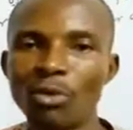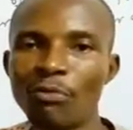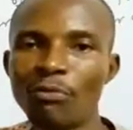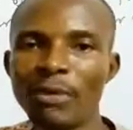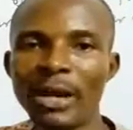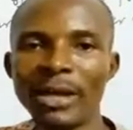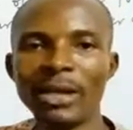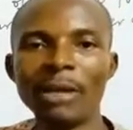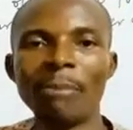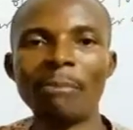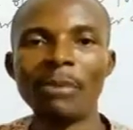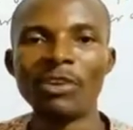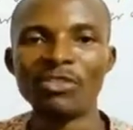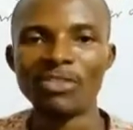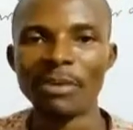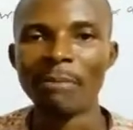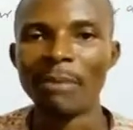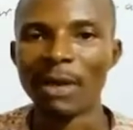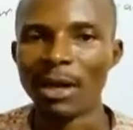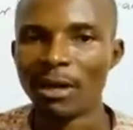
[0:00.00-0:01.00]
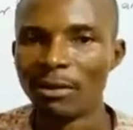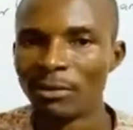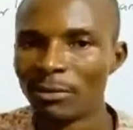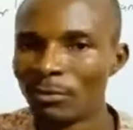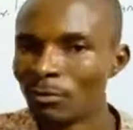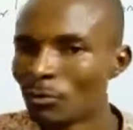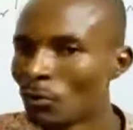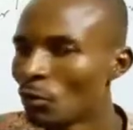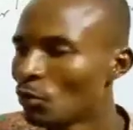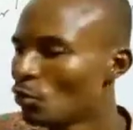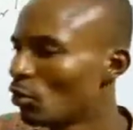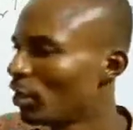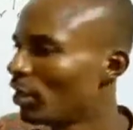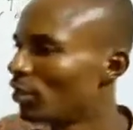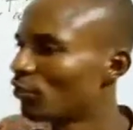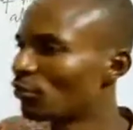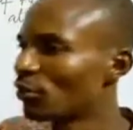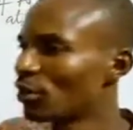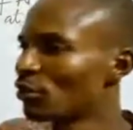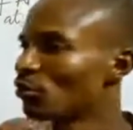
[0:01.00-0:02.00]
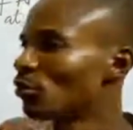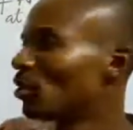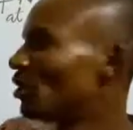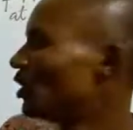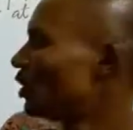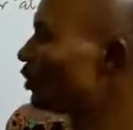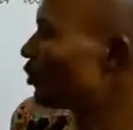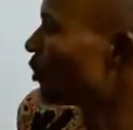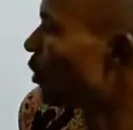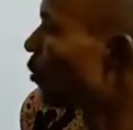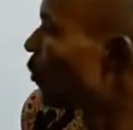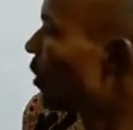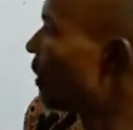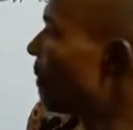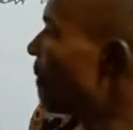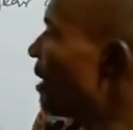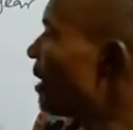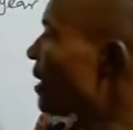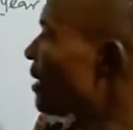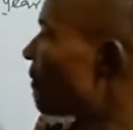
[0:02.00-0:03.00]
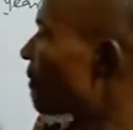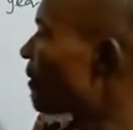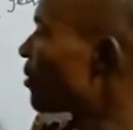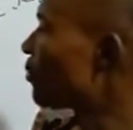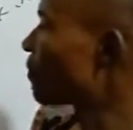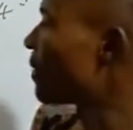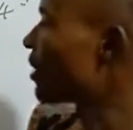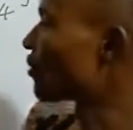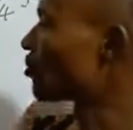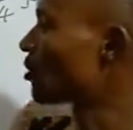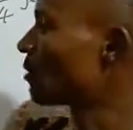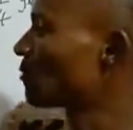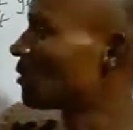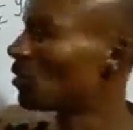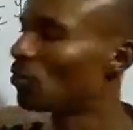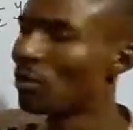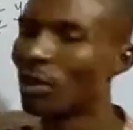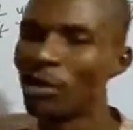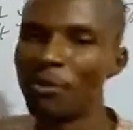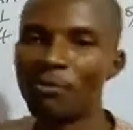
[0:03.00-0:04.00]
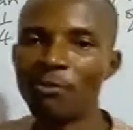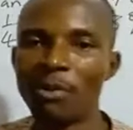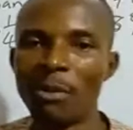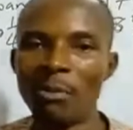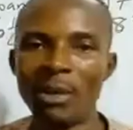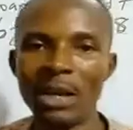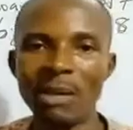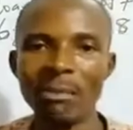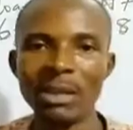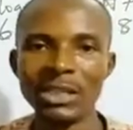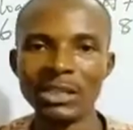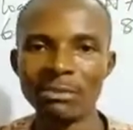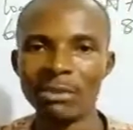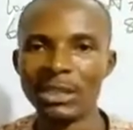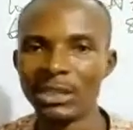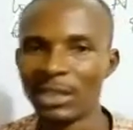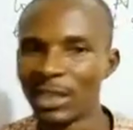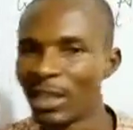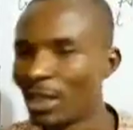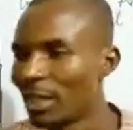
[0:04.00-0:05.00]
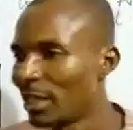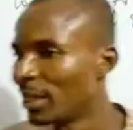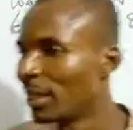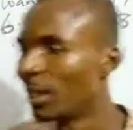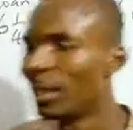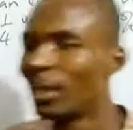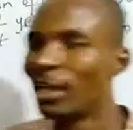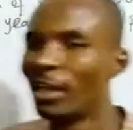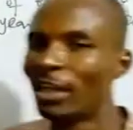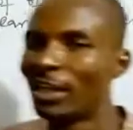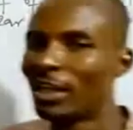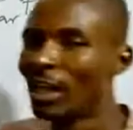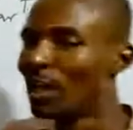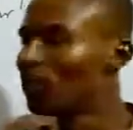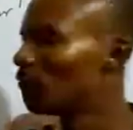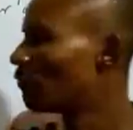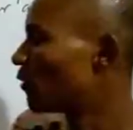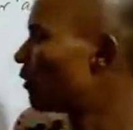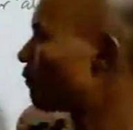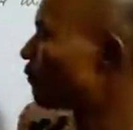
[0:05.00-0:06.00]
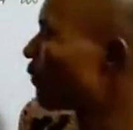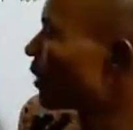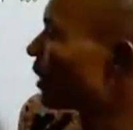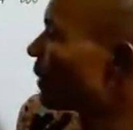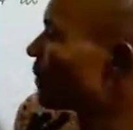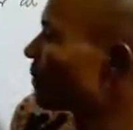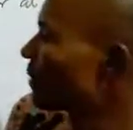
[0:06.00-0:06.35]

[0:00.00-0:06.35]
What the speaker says: to find the principal. So in such condition, we make the principal subject of the formula mathematically. Therefore, for the